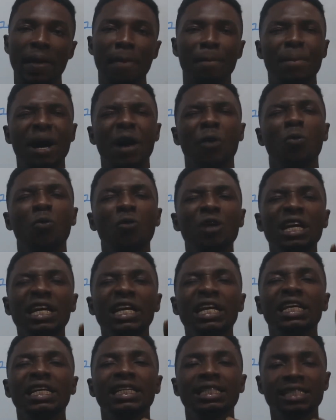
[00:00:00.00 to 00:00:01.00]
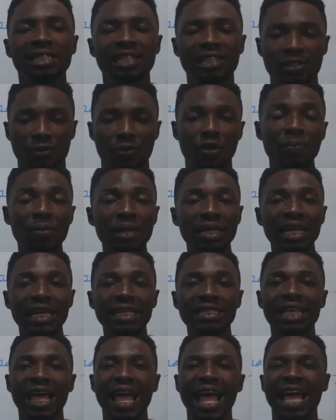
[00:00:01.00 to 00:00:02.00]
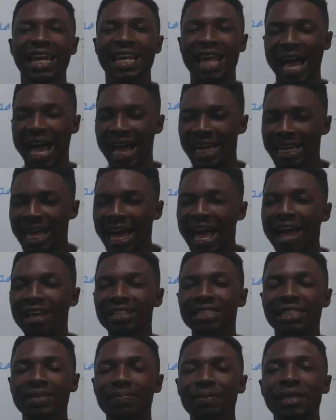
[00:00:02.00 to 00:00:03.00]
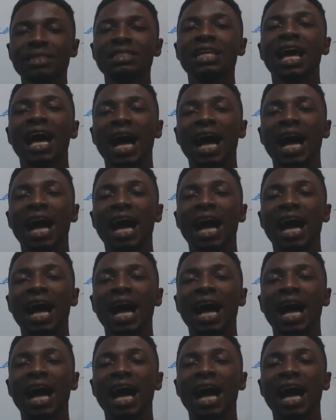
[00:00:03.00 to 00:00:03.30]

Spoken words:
but we discriminate and underestimate